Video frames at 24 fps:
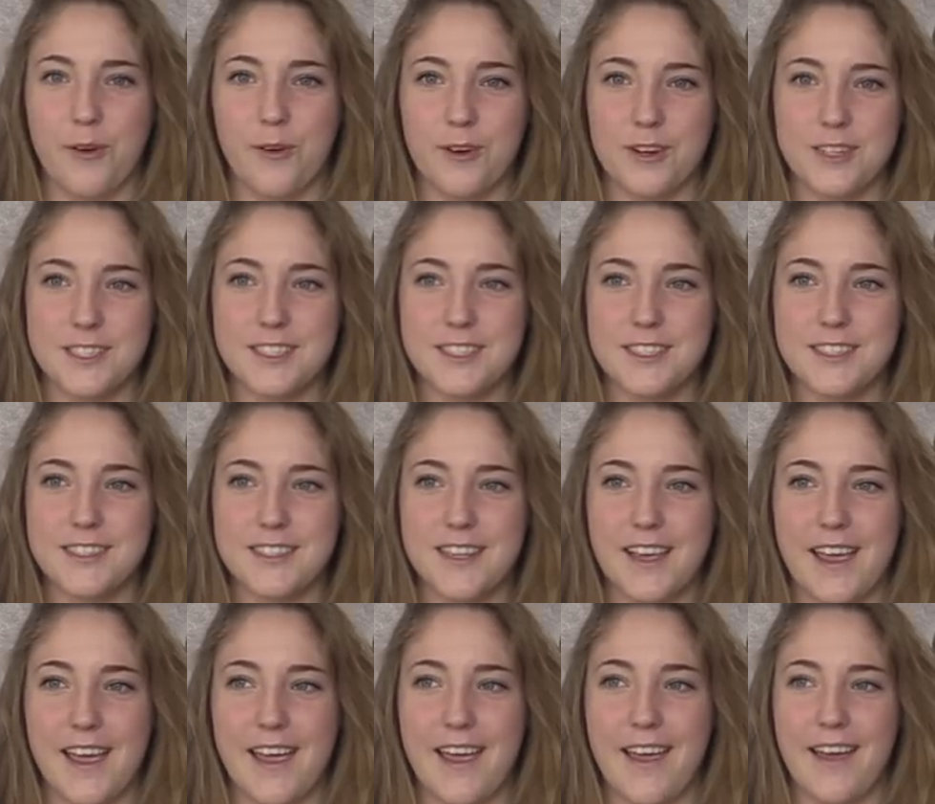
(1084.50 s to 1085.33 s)
horses
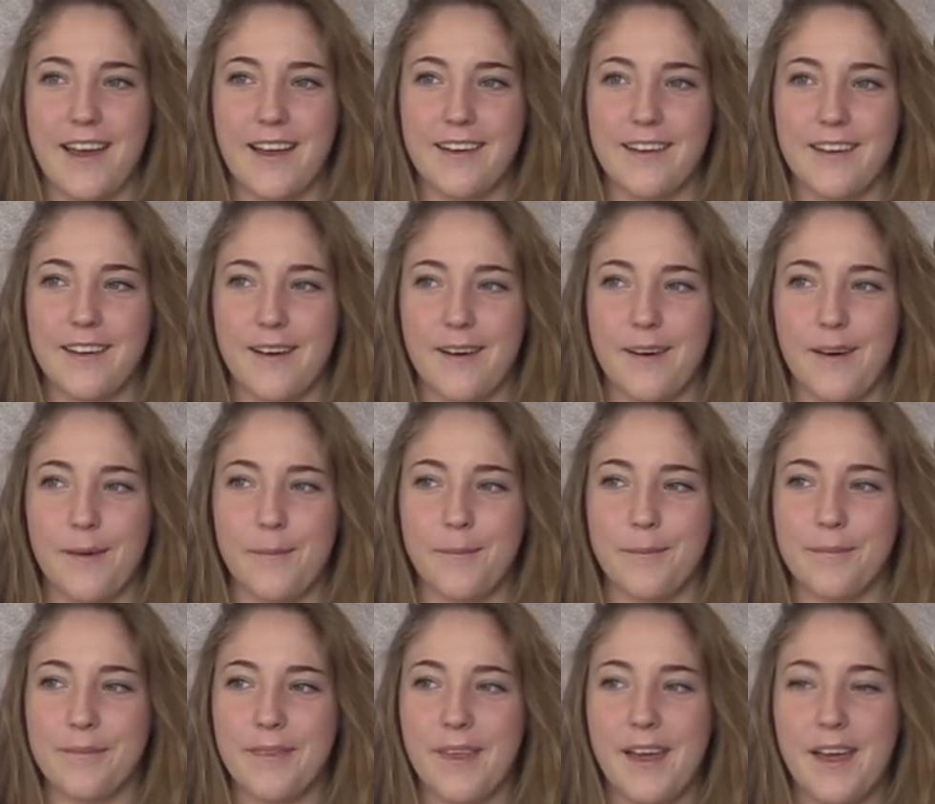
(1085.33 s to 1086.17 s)
and
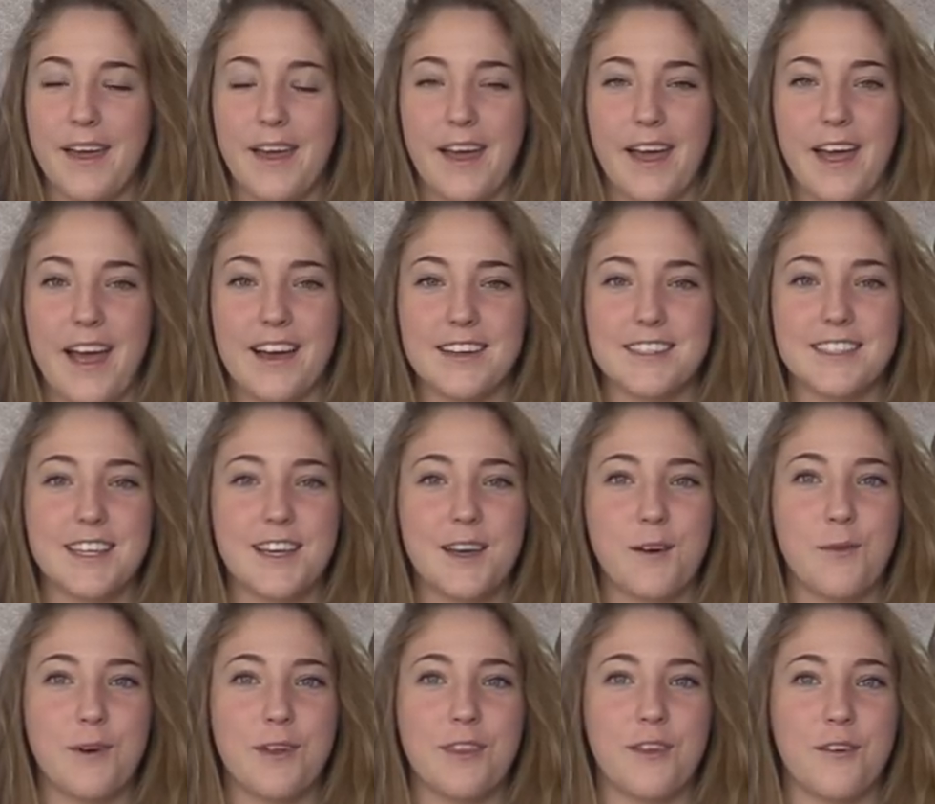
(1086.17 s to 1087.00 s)
um,
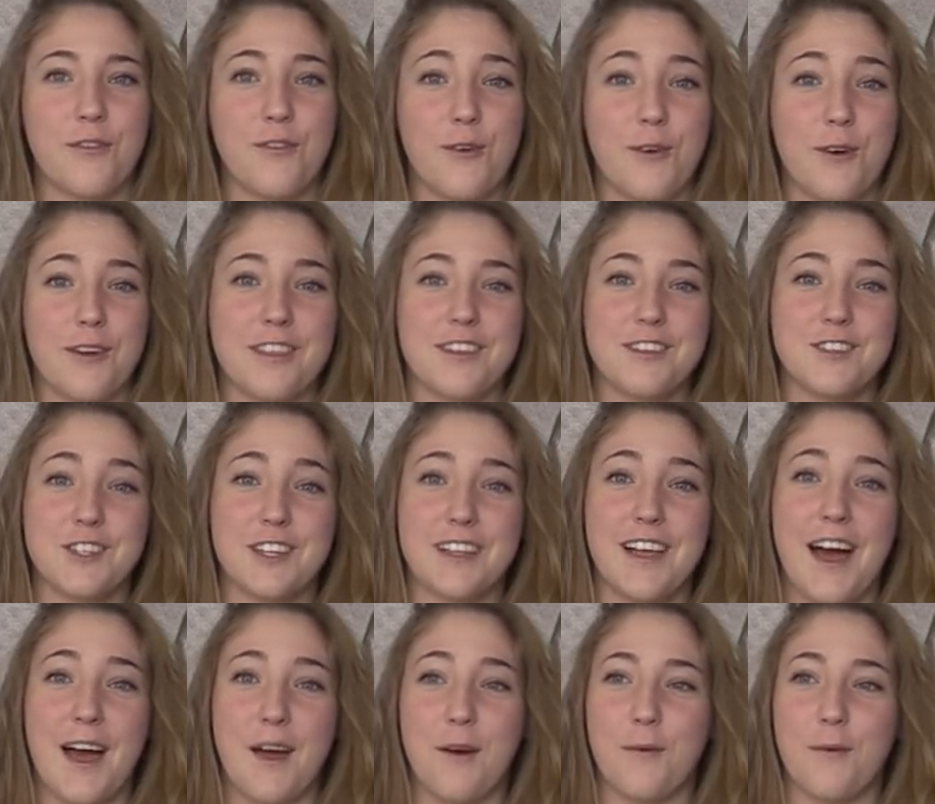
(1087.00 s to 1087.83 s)
asking when the 4th of July